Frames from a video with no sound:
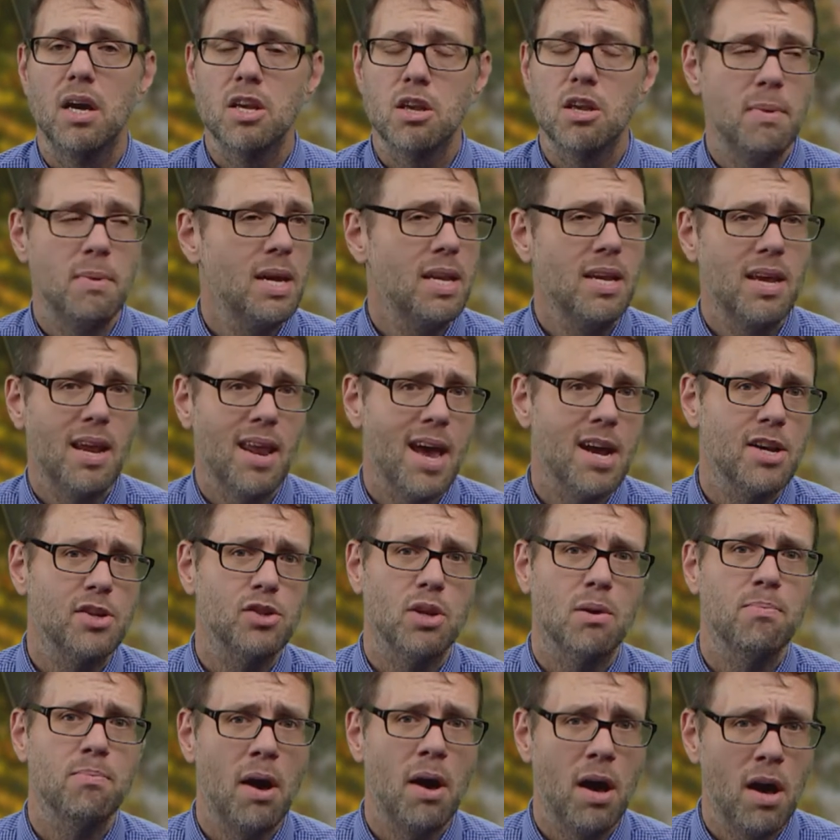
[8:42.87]
You may not
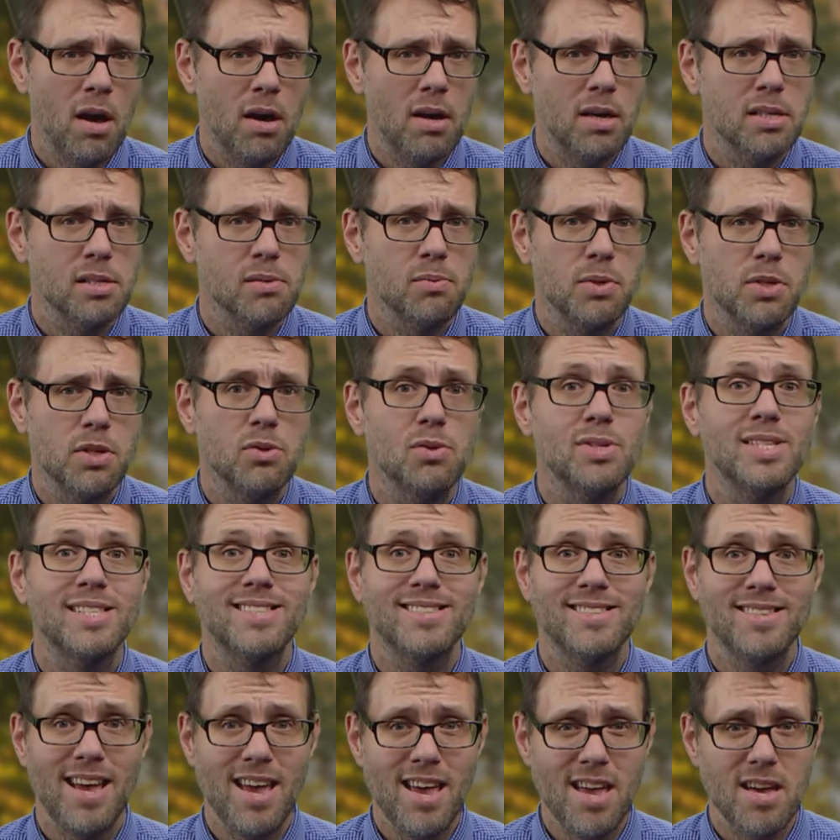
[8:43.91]
actually pause when you
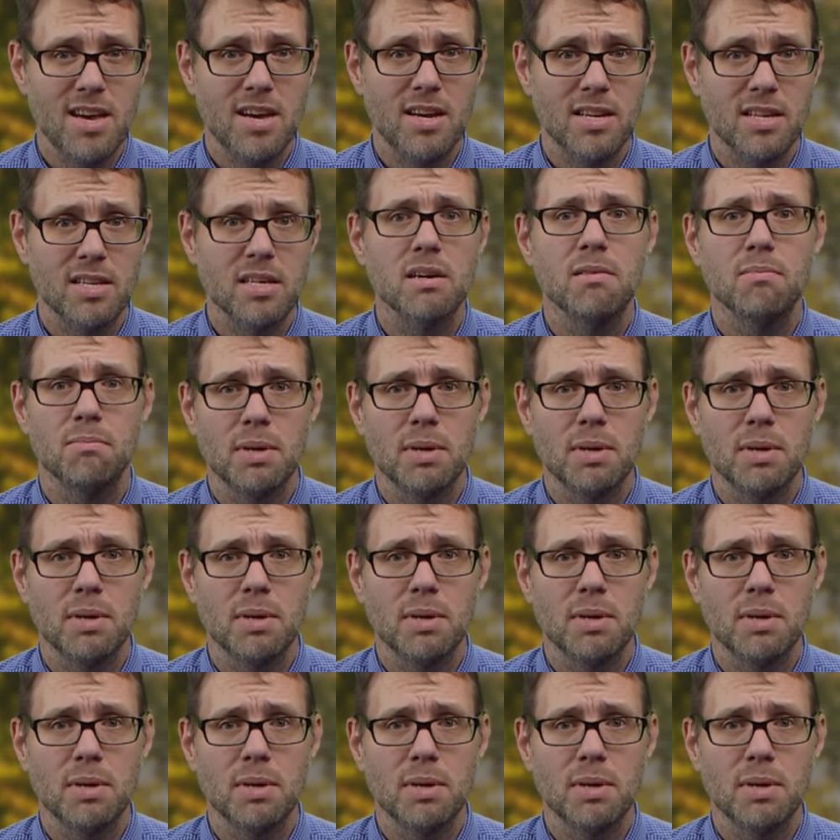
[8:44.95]
say it,